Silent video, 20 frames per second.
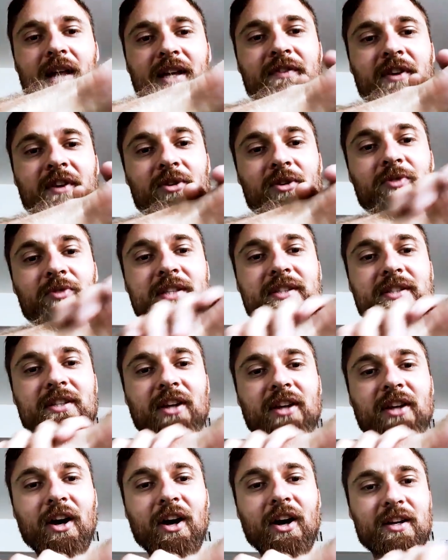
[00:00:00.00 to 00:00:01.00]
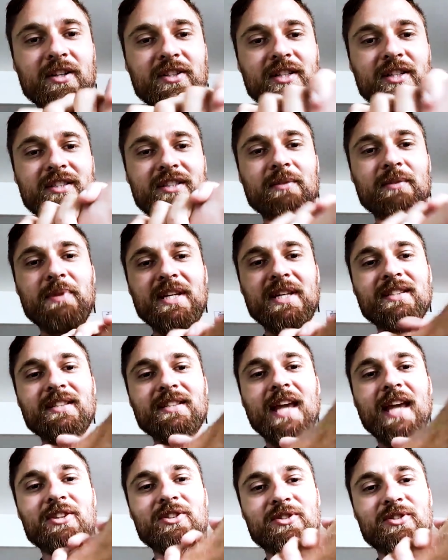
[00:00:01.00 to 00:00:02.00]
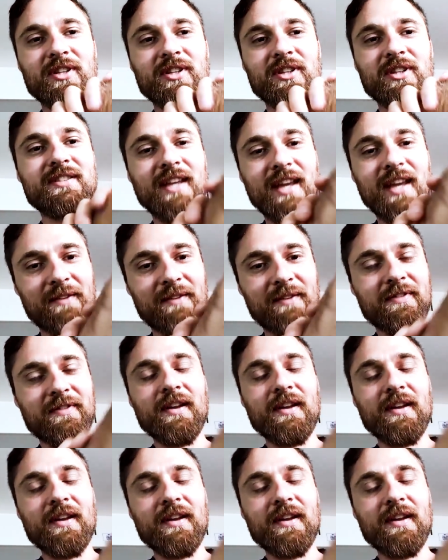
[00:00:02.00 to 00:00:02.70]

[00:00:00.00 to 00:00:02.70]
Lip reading: even a wrist guard just to be extra safe.